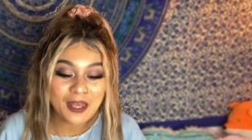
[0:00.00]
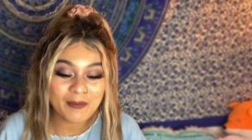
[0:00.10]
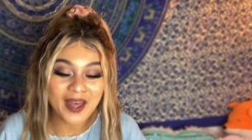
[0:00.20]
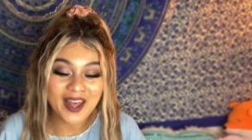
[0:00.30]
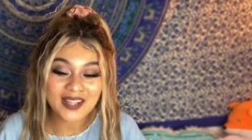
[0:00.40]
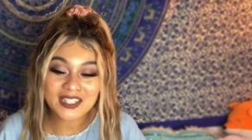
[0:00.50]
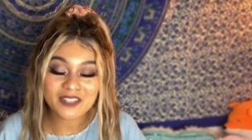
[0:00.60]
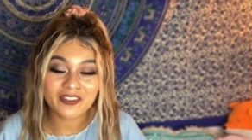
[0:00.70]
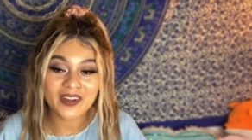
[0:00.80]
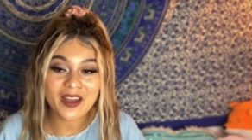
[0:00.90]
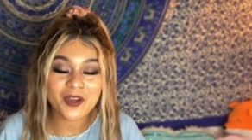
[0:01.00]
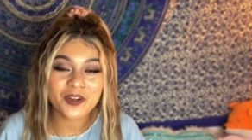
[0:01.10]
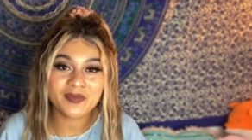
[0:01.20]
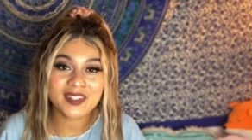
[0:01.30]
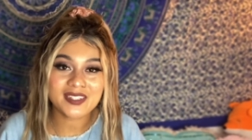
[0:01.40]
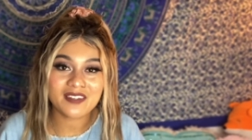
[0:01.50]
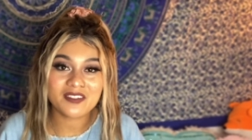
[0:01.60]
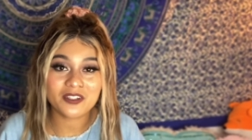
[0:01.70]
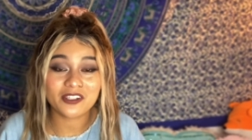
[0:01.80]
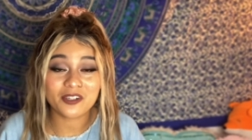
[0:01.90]
But at least for now, I hope this gives
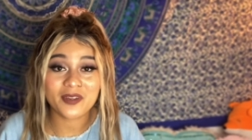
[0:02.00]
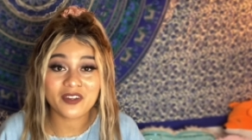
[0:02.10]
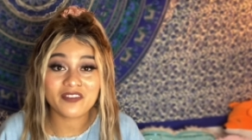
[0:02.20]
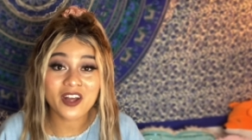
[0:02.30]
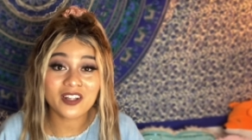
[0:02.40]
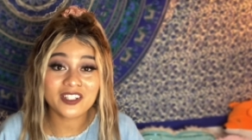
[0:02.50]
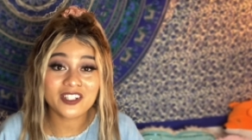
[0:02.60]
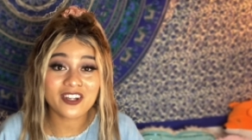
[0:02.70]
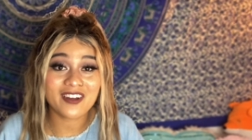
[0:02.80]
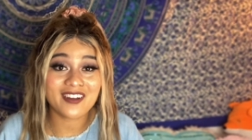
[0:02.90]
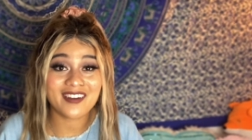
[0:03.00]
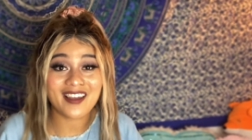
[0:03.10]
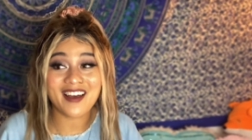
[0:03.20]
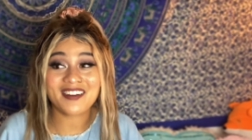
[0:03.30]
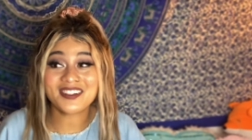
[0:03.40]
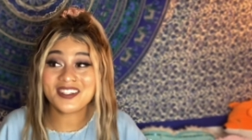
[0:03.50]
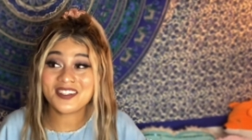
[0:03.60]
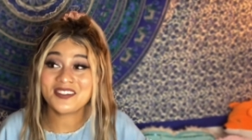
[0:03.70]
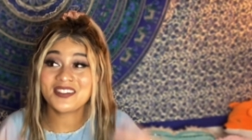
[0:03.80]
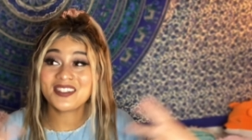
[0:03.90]
you a little bit of knowledge on how
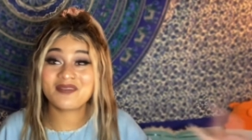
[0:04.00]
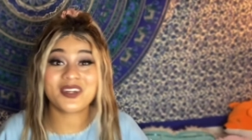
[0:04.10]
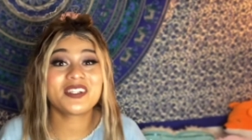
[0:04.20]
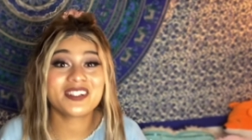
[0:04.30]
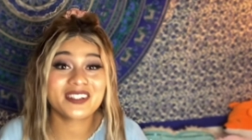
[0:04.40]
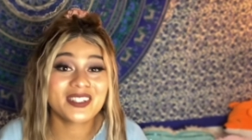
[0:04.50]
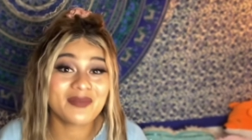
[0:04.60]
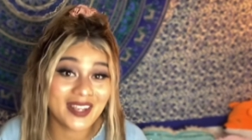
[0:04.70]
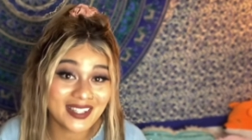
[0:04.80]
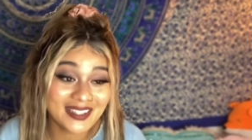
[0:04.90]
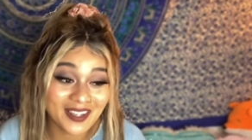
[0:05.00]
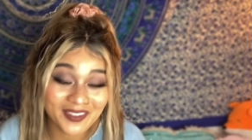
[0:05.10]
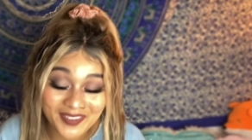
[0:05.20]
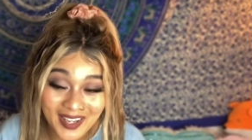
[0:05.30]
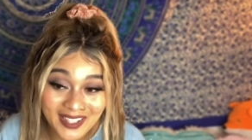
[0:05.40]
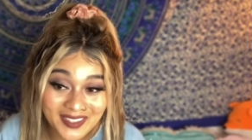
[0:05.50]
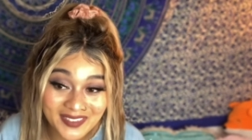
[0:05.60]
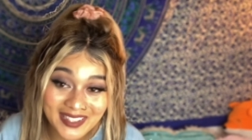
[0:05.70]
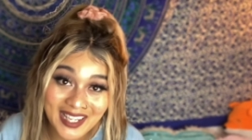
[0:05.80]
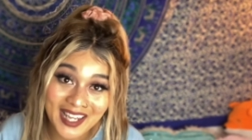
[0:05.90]
to smudge your space
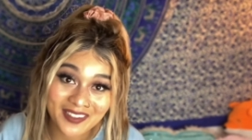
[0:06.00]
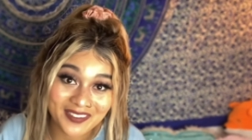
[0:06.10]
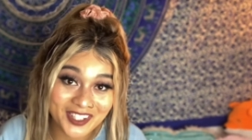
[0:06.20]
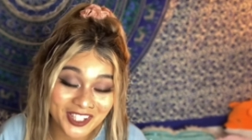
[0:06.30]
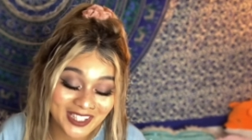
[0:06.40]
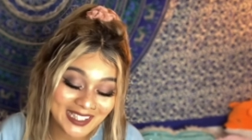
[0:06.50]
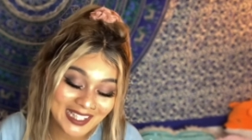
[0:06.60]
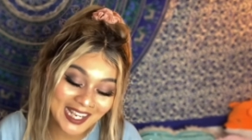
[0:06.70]
effectively and efficiently.